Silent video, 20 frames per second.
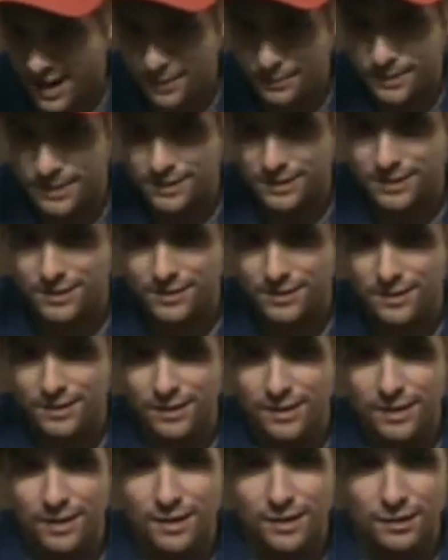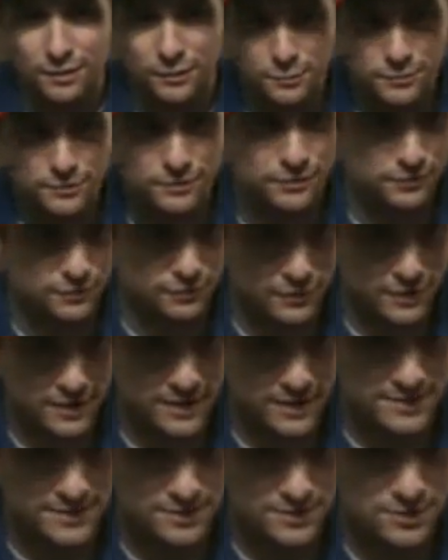comets, Luke
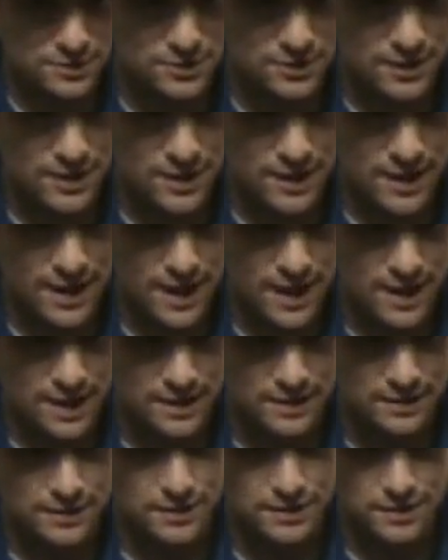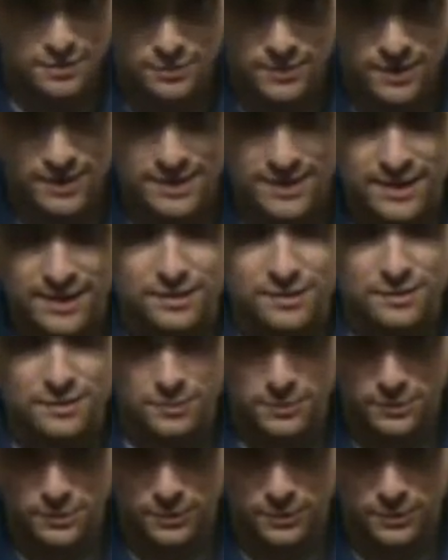French, and the USS New